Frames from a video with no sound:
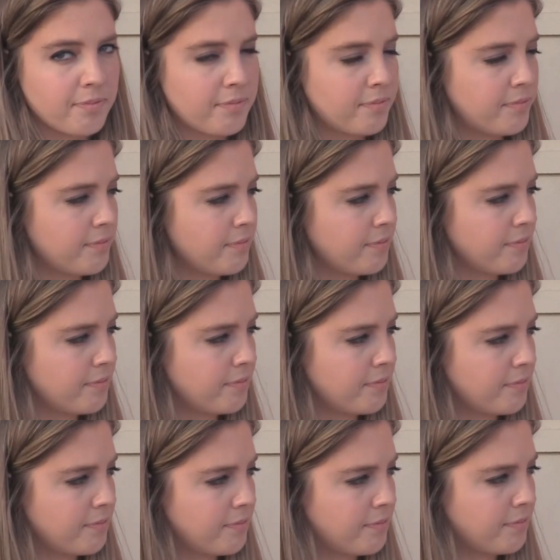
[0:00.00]

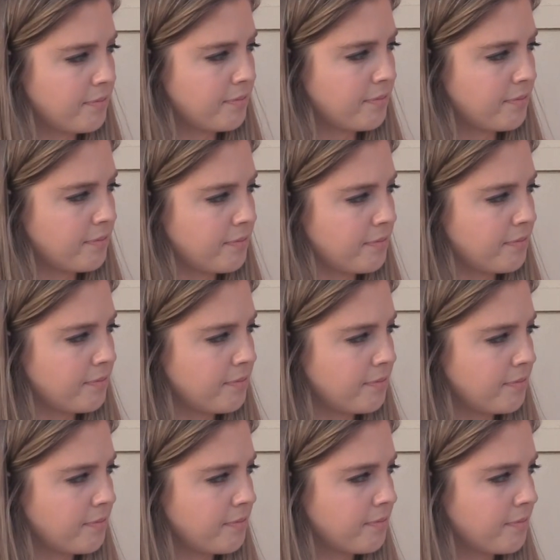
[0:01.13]

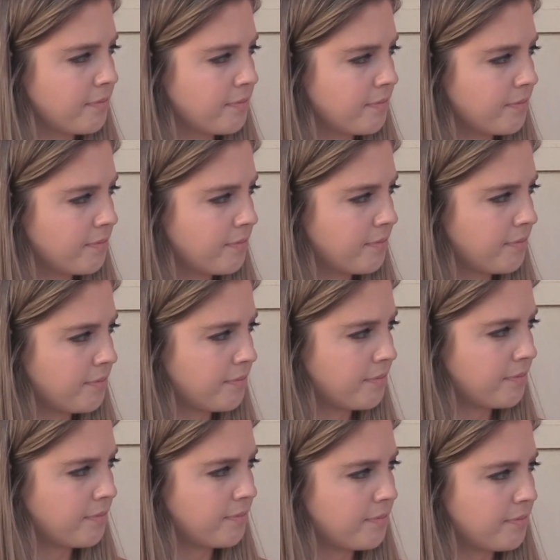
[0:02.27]

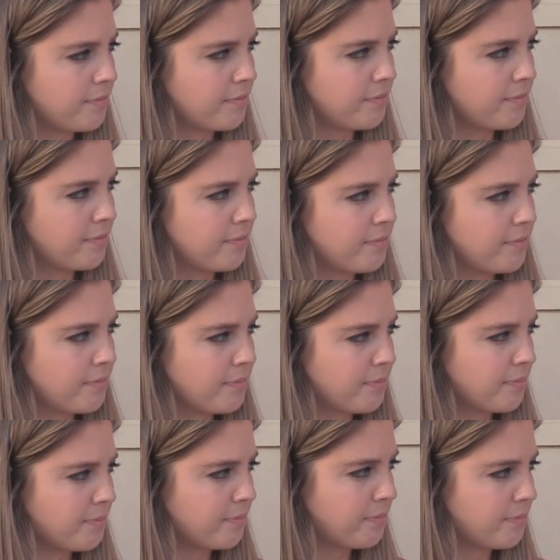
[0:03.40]

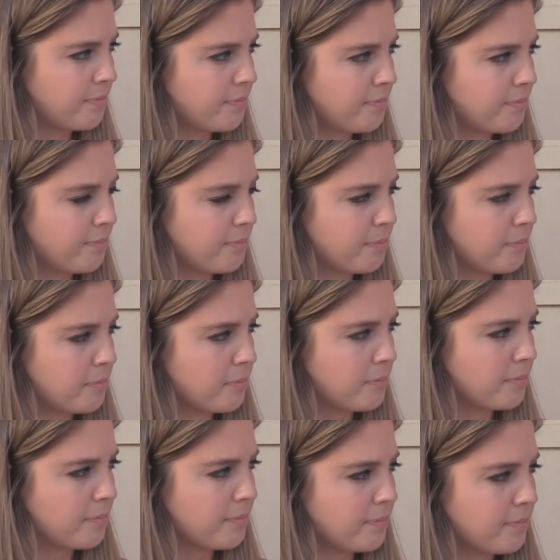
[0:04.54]

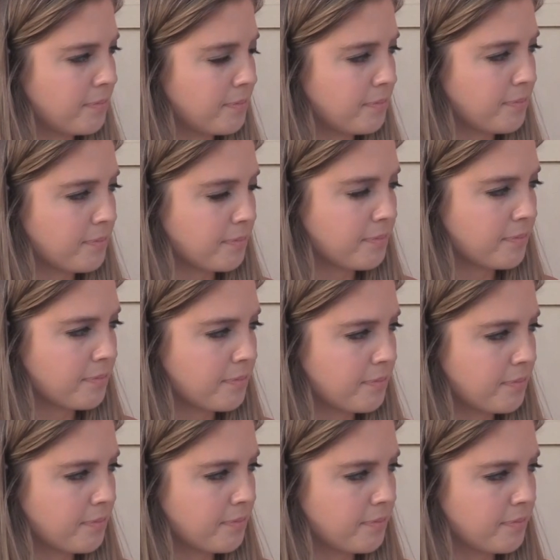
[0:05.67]

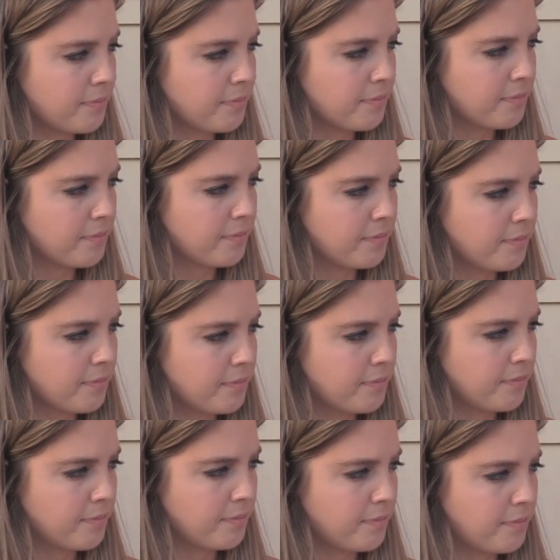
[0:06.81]

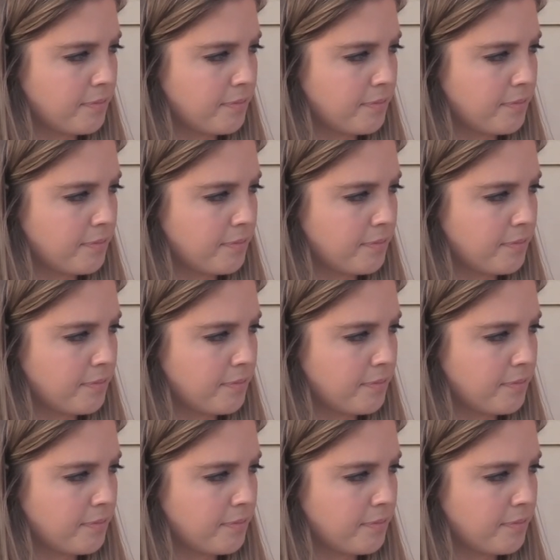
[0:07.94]
This person isn't speaking.